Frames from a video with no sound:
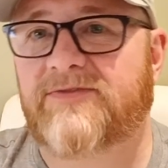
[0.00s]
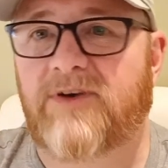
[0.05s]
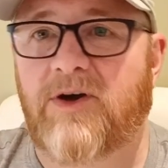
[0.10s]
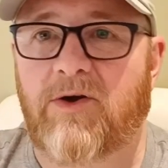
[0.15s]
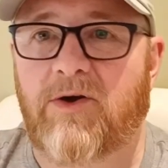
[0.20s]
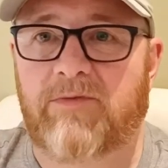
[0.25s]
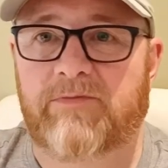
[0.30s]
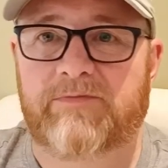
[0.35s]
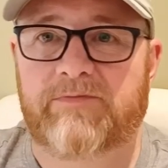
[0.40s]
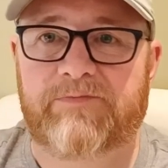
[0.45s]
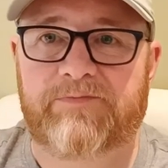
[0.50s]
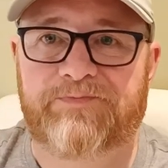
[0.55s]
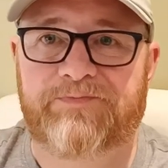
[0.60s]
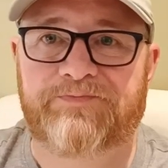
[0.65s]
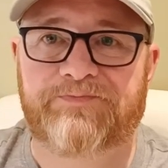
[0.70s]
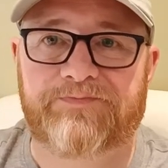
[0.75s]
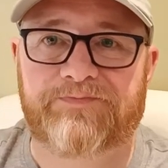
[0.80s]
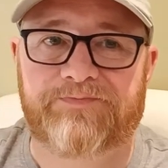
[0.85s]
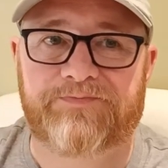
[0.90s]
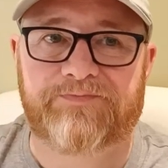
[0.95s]
from
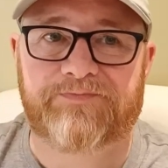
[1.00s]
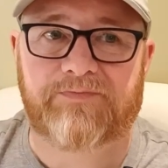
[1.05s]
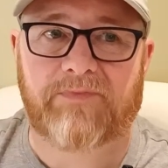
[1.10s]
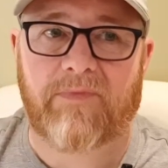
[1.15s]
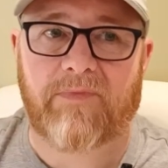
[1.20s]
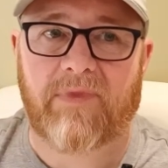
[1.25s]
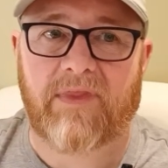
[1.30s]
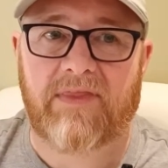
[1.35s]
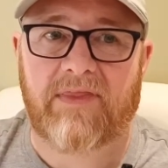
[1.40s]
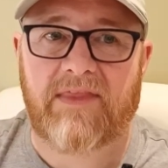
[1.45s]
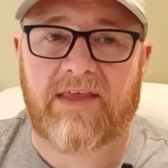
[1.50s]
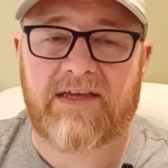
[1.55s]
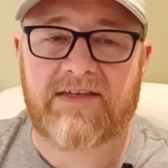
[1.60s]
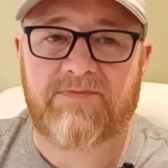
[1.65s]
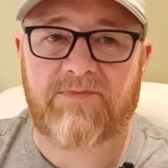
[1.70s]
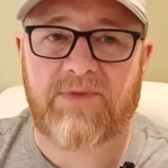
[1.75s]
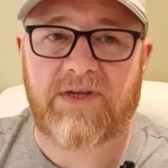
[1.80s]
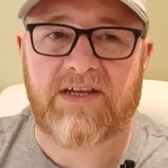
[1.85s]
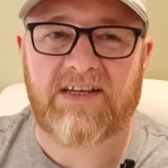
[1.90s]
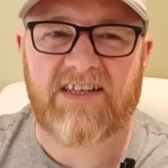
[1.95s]

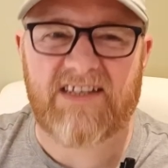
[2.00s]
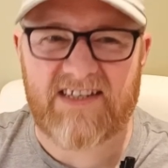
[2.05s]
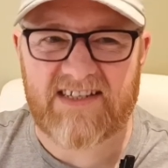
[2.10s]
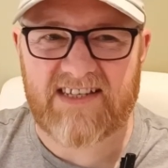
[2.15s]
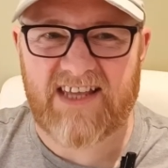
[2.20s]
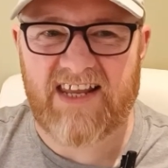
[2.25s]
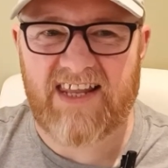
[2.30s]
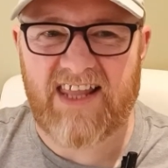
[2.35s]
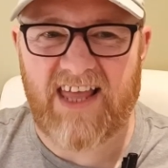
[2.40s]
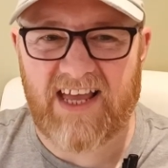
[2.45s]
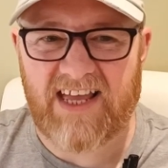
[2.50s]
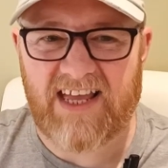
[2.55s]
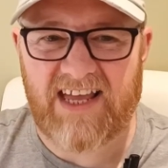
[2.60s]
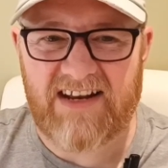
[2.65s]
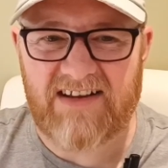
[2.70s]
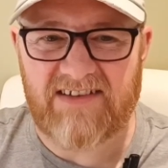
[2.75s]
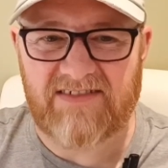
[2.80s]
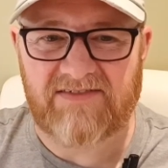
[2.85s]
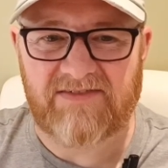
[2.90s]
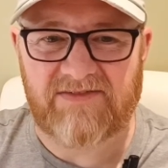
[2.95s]
this beer, just getting that
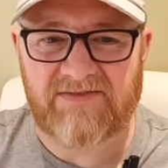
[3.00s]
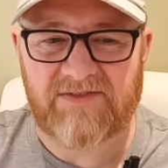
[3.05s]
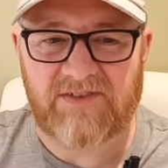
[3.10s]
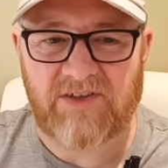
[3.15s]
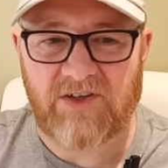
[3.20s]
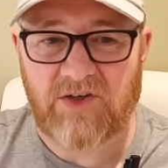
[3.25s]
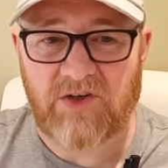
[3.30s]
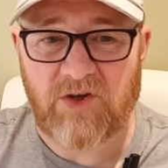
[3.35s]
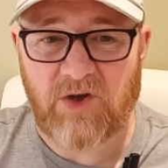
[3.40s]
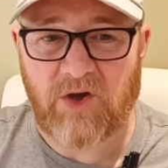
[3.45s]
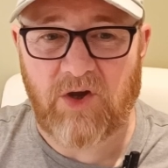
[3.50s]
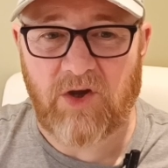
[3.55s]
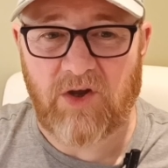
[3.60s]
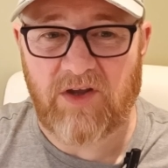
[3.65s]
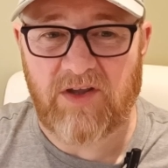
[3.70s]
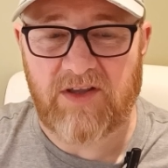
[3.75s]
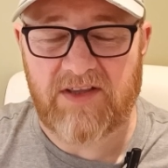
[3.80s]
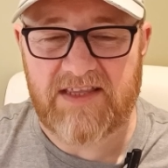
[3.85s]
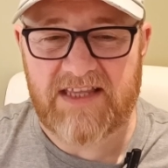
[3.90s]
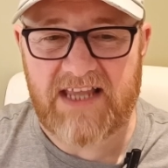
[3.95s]
kind of
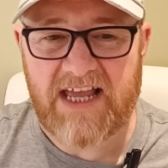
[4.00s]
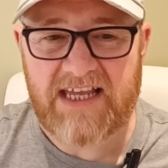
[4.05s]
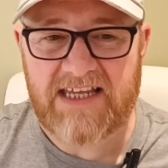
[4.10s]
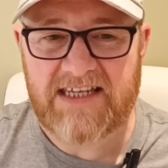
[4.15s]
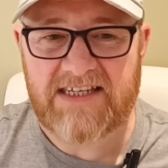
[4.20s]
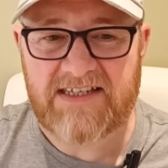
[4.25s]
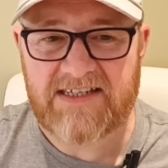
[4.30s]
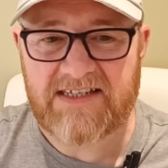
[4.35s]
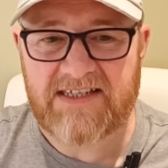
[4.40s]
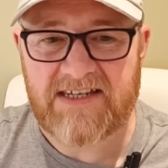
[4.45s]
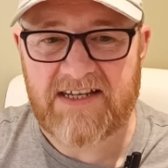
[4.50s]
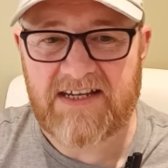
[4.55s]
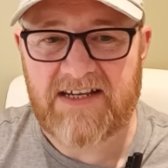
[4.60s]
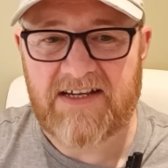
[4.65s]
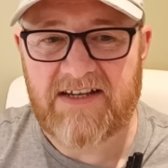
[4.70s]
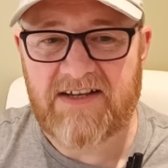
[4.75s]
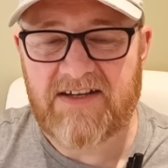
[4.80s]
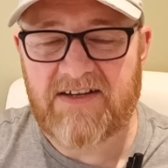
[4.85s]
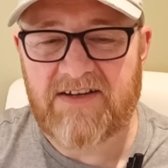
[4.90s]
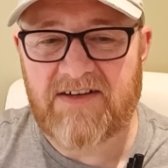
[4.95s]
nice
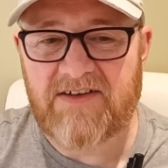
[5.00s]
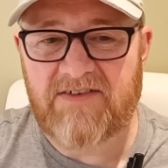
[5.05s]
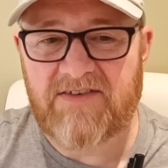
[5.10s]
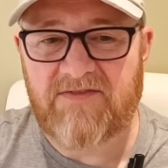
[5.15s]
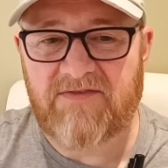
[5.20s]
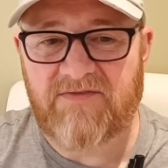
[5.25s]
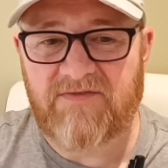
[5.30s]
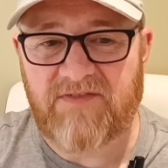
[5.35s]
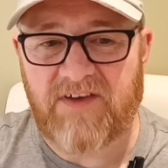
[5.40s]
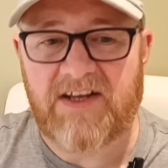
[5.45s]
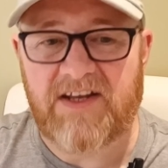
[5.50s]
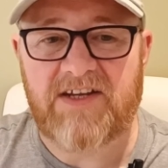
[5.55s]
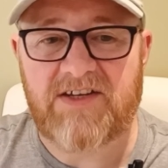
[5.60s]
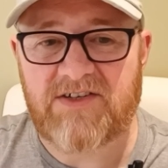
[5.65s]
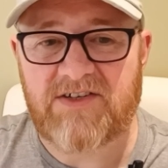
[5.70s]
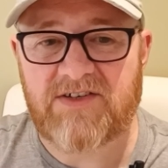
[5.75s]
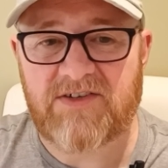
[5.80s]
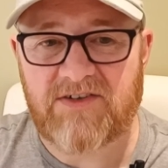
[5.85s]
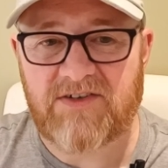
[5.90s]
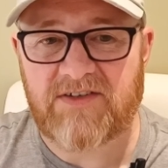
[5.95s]

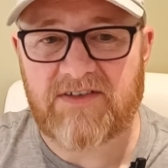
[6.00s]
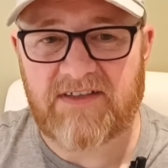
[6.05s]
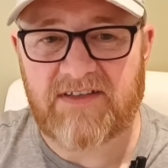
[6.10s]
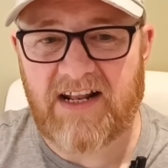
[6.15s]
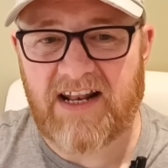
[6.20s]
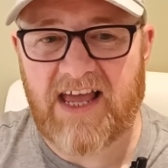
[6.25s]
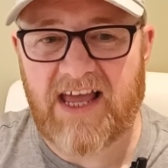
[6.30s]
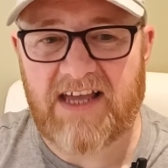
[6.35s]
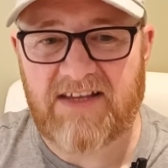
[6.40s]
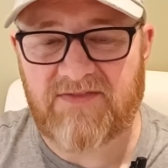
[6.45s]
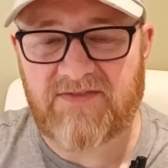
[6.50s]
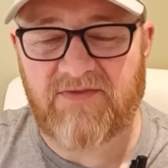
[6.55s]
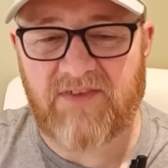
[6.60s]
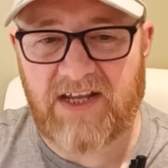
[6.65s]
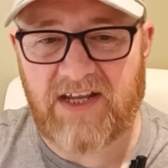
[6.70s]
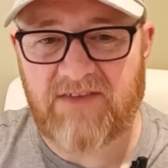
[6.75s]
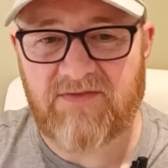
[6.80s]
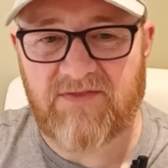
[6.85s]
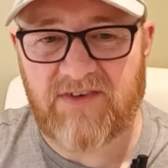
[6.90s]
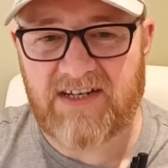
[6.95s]
finish. The last
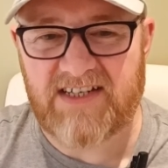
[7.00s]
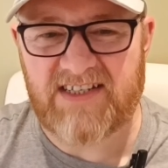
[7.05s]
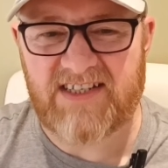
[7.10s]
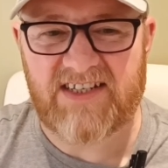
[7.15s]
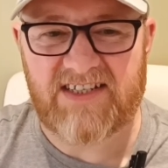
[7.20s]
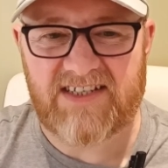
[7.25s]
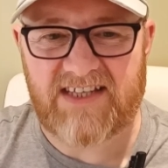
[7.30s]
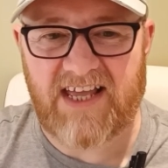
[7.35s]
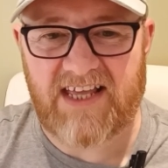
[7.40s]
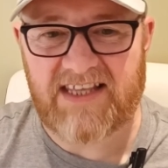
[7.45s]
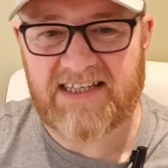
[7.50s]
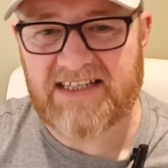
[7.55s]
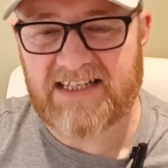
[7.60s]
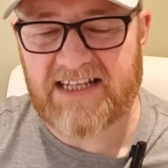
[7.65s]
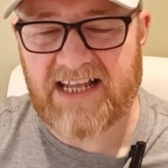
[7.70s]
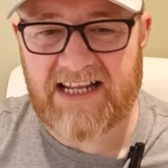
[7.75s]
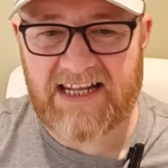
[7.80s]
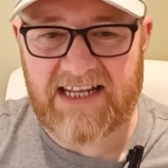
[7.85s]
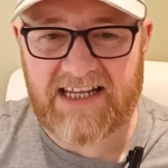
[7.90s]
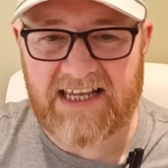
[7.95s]
flavour is just that
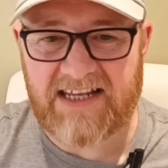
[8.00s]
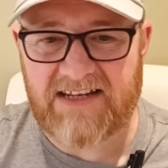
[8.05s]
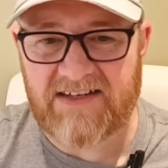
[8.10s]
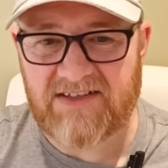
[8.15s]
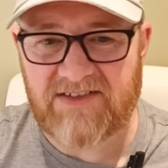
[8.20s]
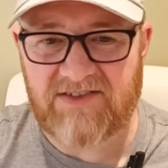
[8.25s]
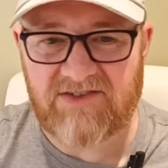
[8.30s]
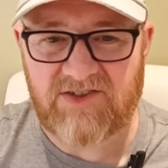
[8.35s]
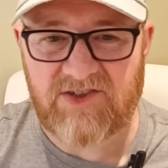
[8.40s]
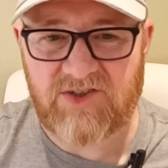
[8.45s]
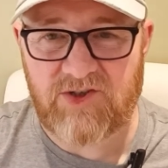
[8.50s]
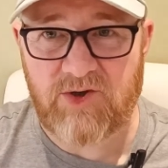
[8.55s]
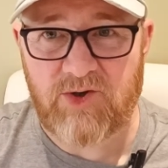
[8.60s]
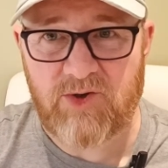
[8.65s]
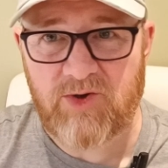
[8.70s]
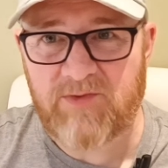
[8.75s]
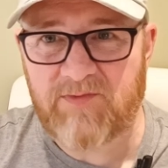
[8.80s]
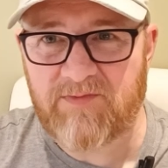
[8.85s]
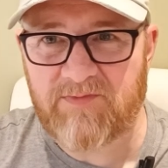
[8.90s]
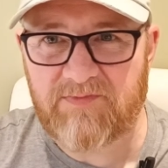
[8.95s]
slightly kind of
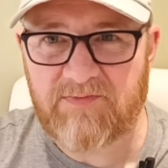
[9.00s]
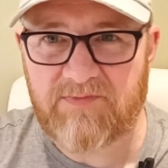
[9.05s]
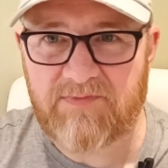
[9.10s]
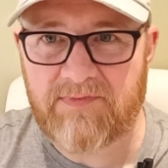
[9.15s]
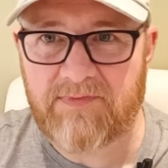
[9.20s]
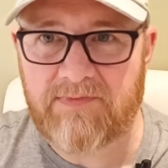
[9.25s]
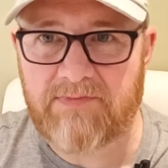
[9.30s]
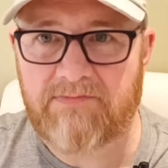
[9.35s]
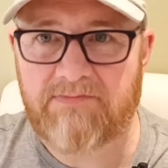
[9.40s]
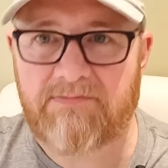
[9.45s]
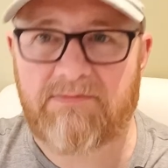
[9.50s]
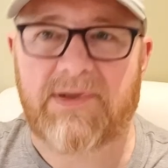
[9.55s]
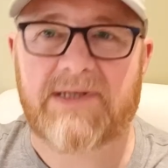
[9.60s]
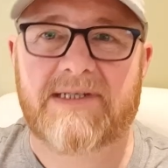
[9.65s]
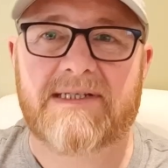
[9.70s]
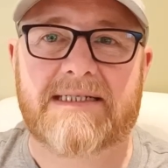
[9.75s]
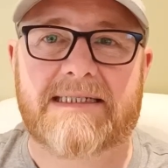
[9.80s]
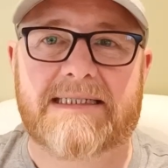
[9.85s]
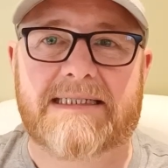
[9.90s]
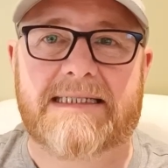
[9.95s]
stewed
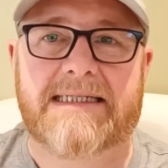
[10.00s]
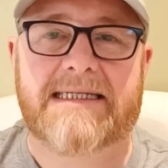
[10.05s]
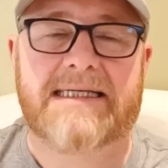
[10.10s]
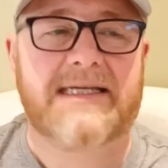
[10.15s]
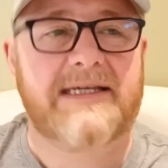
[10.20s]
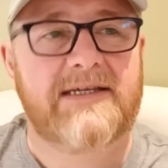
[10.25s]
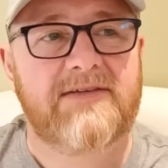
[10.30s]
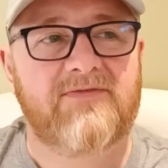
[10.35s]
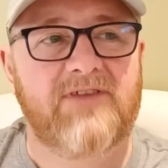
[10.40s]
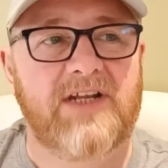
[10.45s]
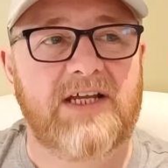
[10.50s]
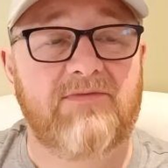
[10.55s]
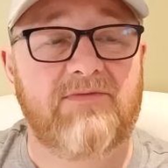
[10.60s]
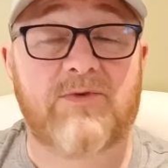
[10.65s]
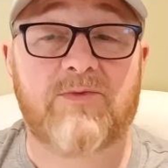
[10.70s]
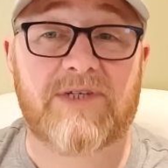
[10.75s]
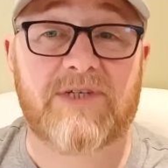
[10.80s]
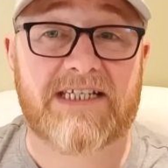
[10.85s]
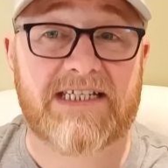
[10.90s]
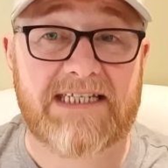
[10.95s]
bitter tea
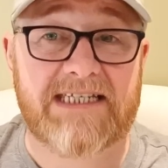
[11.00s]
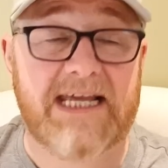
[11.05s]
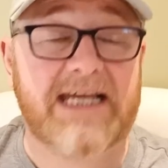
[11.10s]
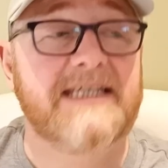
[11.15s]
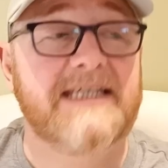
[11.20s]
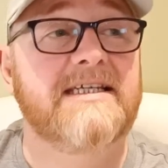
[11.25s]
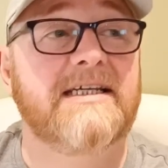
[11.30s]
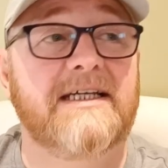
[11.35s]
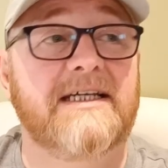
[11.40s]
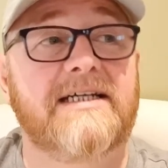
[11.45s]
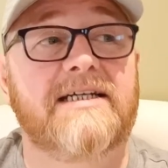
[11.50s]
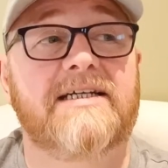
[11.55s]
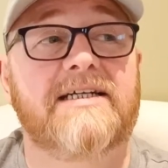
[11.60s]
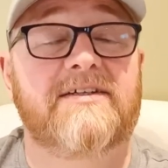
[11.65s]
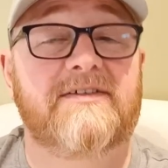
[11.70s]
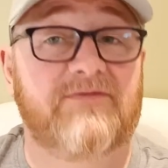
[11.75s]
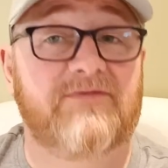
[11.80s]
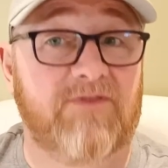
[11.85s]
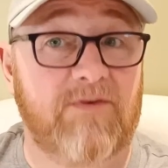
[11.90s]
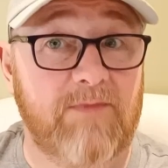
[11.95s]
flavour, which is nice
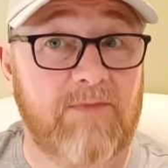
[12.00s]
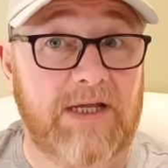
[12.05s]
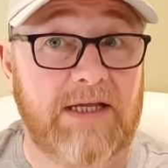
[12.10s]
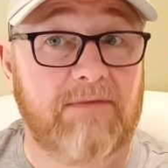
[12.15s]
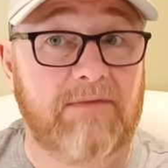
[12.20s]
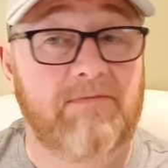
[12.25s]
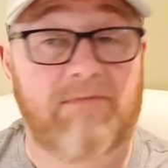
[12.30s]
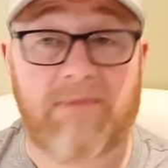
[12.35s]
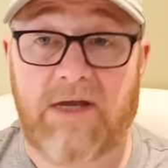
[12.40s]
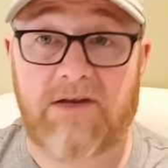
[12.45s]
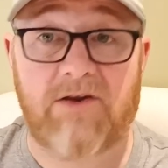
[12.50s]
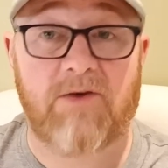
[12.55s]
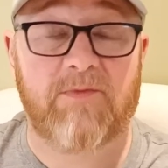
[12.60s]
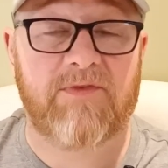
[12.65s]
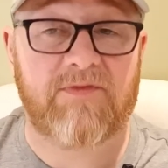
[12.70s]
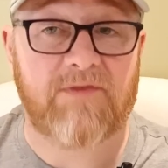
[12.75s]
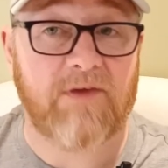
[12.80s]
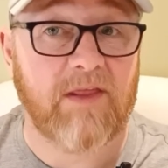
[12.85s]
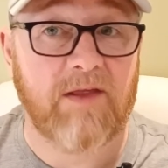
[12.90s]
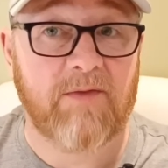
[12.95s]
for me. Might not
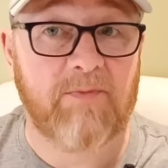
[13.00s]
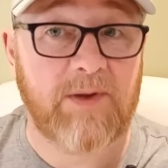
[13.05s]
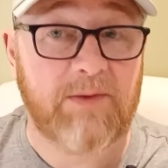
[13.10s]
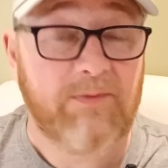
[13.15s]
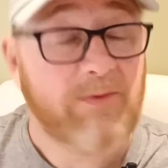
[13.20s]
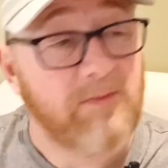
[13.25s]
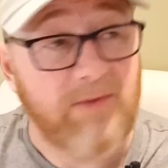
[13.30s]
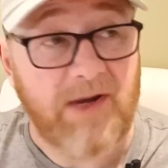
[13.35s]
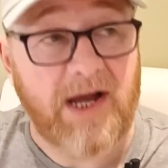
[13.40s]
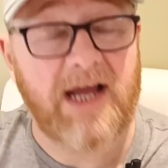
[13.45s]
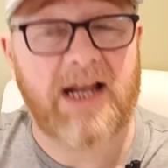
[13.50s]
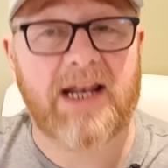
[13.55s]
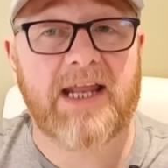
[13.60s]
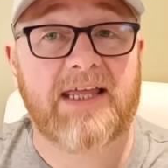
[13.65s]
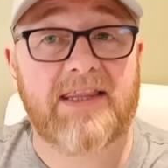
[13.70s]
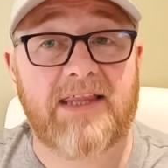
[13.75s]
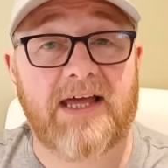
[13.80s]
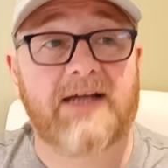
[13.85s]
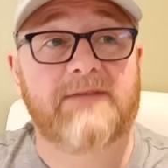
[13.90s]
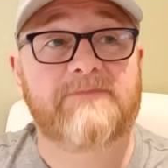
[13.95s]
be for other people, but I like